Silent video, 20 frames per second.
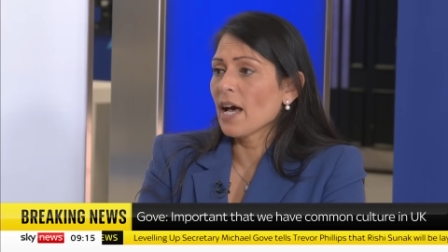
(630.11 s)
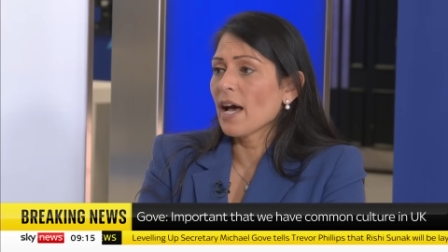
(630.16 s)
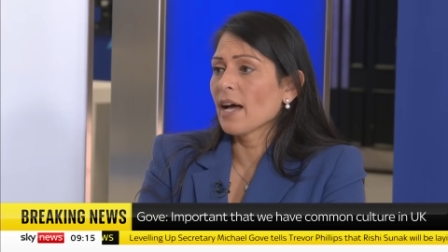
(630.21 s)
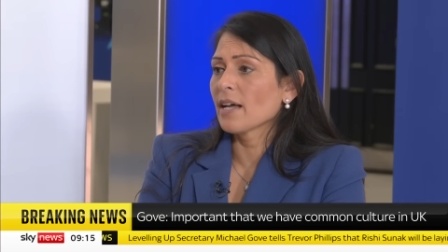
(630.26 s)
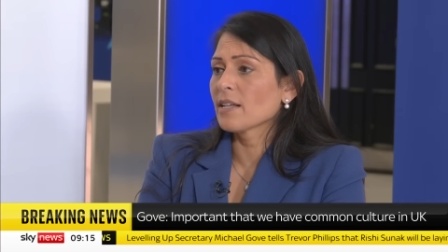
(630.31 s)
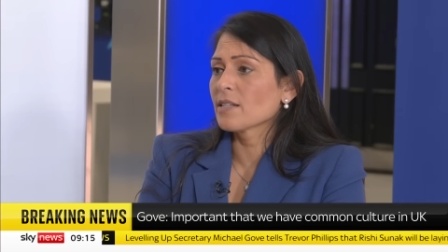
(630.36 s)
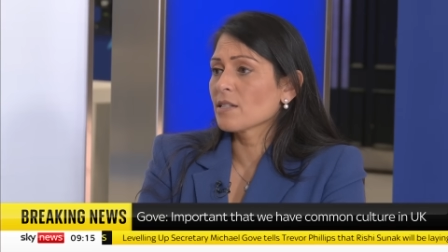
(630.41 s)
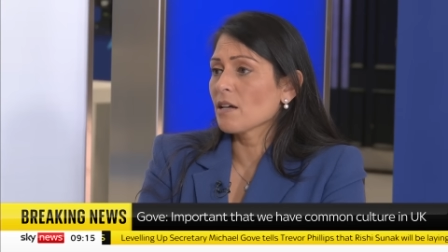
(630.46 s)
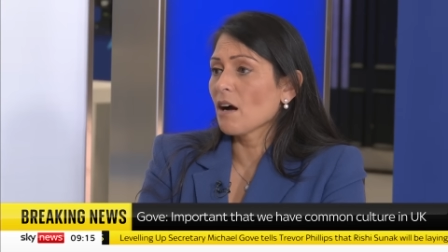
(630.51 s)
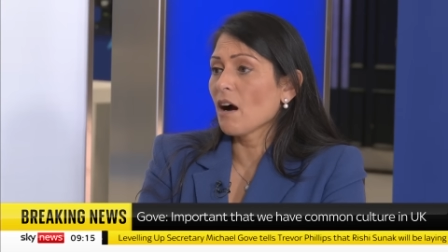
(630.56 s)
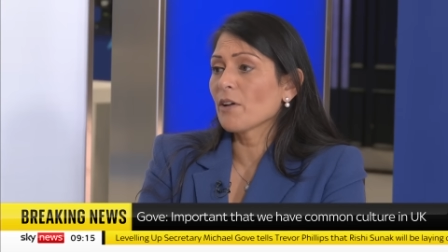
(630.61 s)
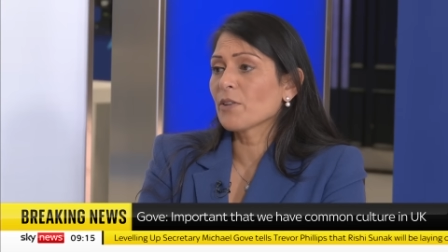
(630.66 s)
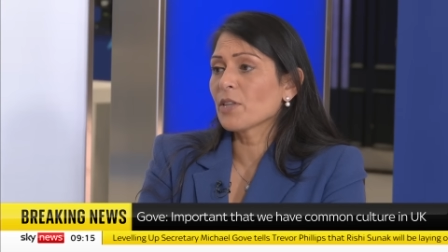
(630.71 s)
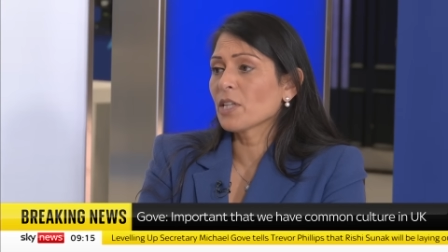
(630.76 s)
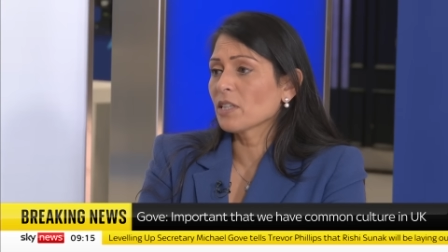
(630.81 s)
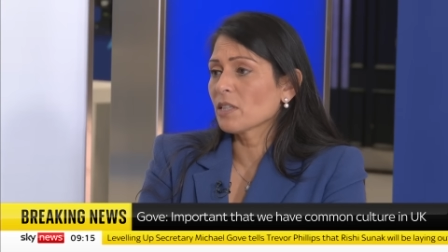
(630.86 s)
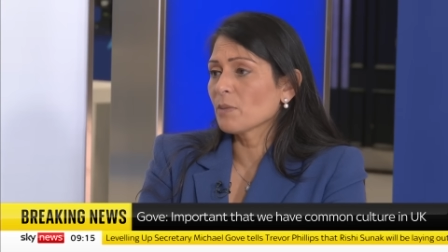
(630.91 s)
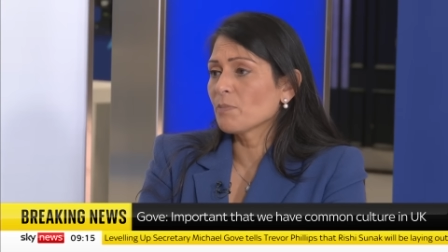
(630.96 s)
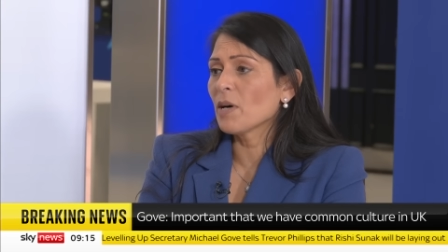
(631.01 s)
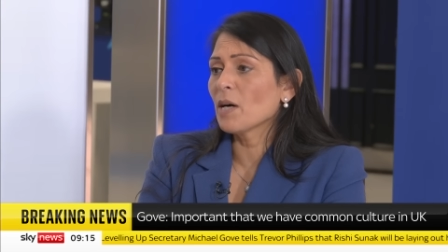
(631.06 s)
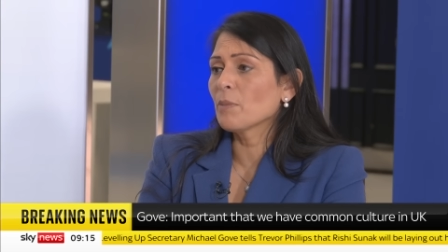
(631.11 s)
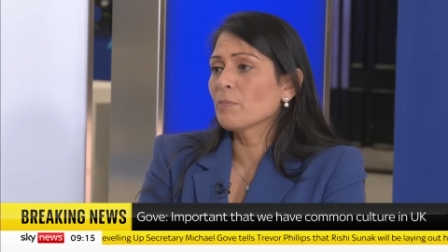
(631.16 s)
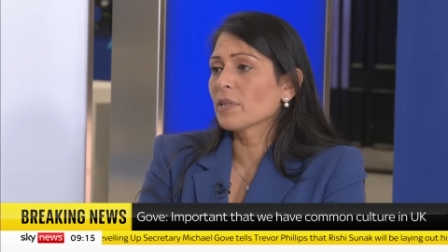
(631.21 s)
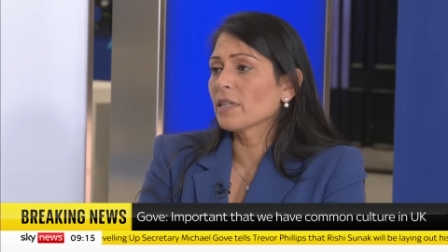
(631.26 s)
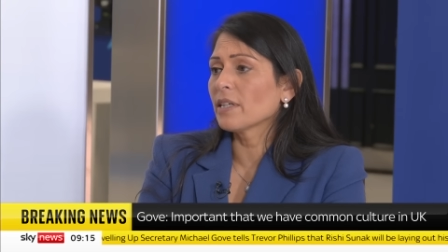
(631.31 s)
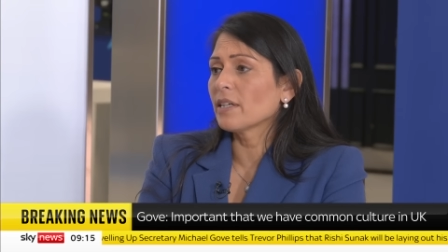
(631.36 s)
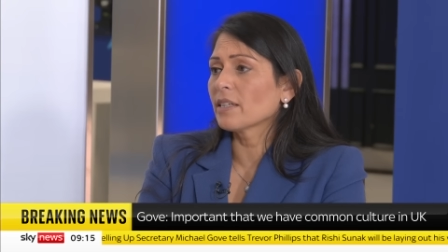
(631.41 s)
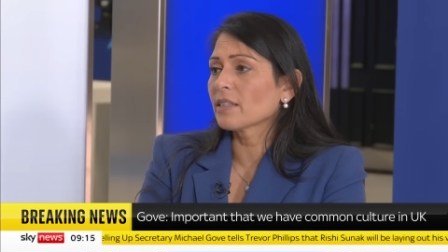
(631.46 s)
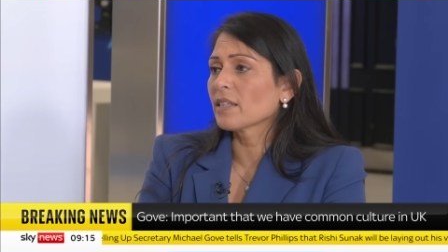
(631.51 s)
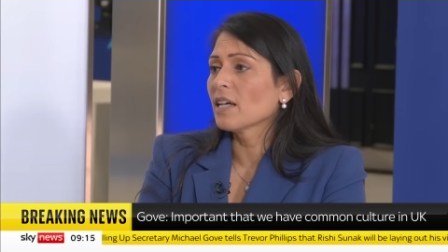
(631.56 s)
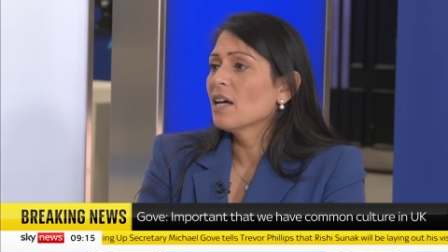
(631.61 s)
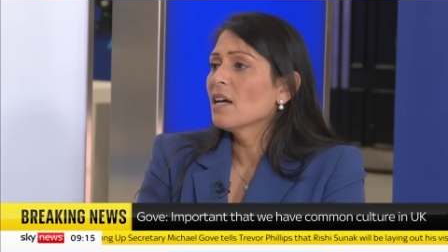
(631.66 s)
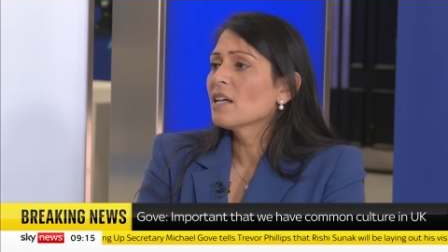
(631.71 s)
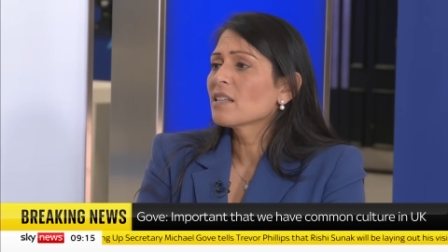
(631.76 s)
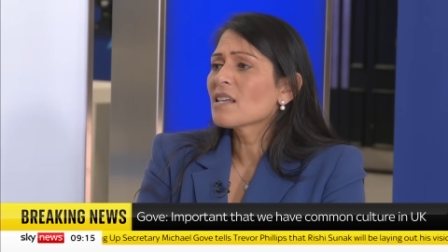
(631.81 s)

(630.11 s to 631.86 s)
And I think the public,